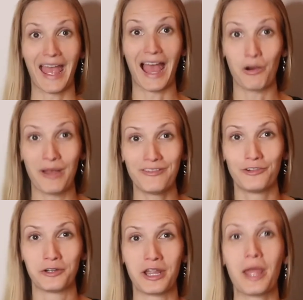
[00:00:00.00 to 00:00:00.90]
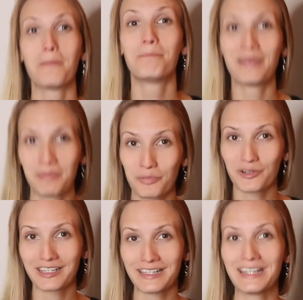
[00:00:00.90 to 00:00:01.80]
However,
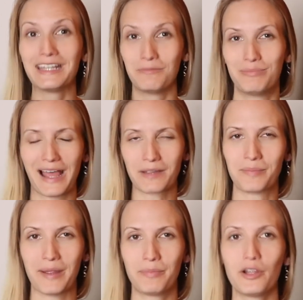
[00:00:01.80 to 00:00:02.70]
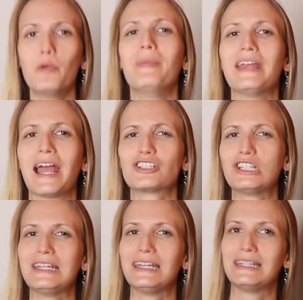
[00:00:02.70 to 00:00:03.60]
piperine in black pepper may
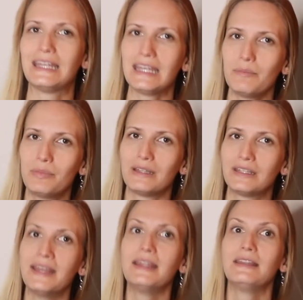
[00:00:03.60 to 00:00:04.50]
actually inhibit